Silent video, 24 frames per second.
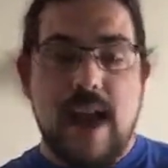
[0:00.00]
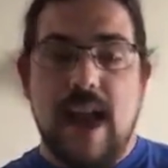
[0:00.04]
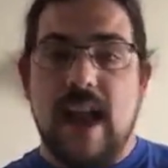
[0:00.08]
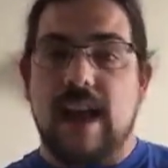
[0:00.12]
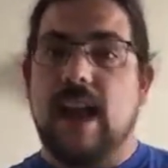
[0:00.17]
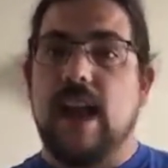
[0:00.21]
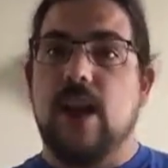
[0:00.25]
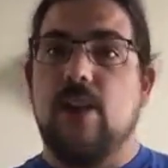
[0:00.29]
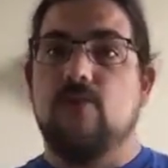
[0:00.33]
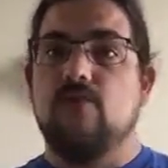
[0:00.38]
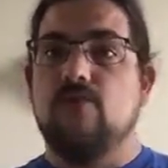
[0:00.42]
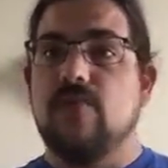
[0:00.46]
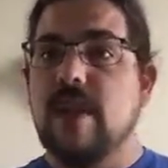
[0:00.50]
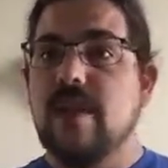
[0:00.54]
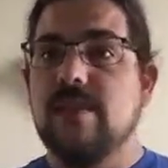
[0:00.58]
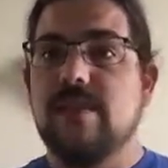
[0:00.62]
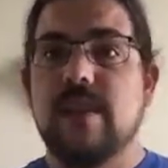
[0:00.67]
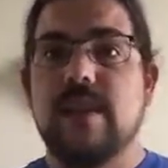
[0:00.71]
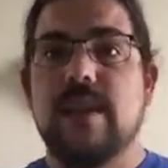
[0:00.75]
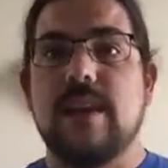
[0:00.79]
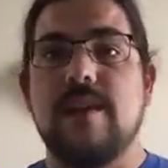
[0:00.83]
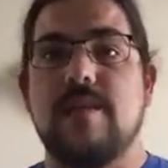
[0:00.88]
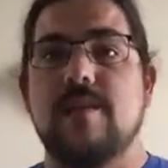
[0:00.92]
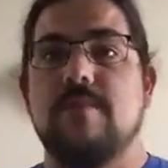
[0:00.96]
I gotta rent
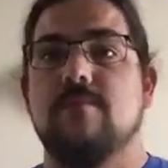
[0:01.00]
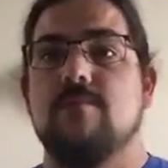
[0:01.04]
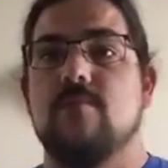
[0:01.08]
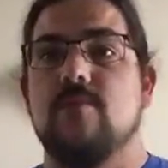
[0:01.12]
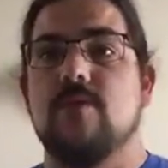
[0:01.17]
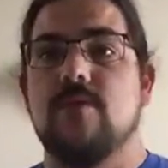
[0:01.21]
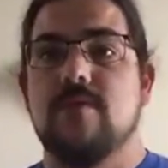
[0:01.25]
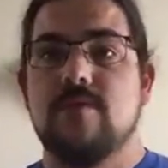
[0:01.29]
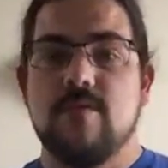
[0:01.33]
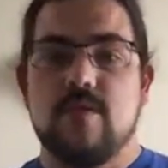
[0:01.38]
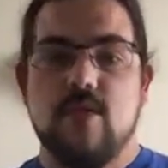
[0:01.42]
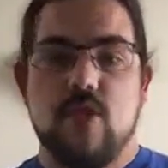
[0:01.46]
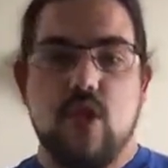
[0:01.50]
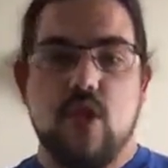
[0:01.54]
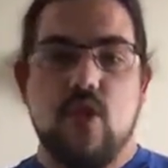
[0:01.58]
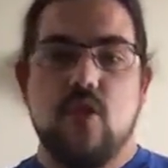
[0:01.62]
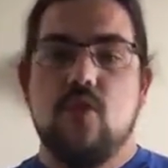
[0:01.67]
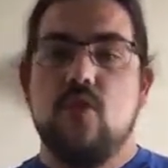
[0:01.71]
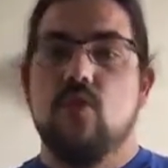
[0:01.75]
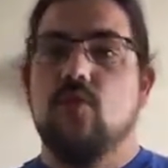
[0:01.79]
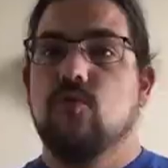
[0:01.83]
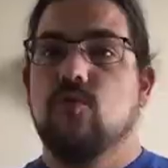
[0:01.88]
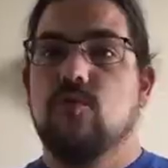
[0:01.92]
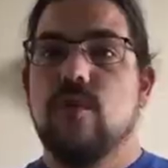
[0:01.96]
the camera,
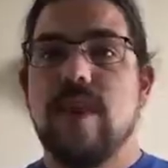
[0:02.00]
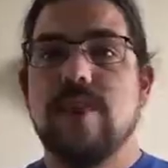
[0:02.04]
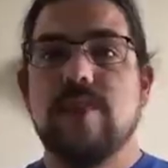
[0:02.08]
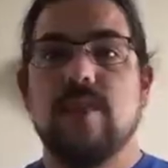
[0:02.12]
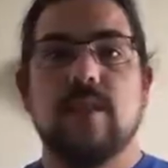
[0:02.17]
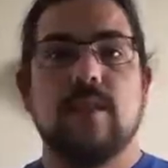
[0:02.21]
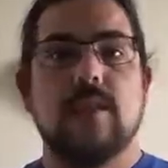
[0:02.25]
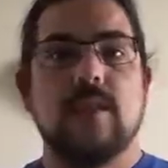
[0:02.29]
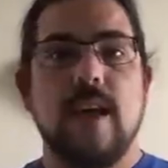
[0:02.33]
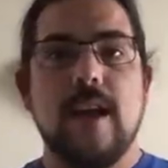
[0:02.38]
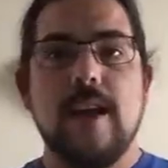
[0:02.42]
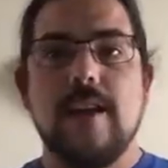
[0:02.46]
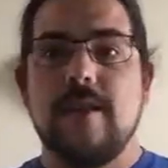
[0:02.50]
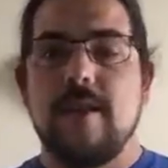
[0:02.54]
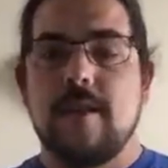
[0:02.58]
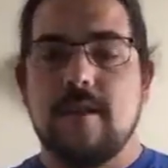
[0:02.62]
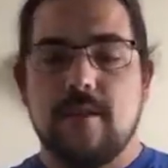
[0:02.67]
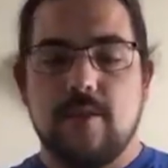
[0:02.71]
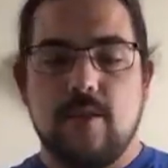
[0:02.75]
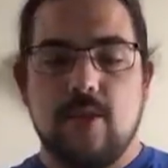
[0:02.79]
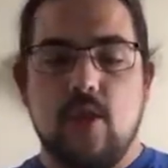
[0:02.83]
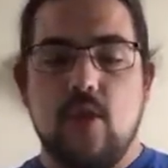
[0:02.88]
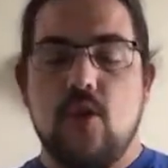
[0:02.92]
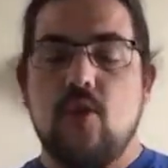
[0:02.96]
rent the
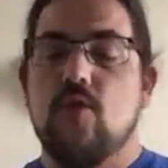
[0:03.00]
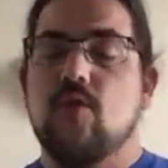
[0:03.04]
lighting,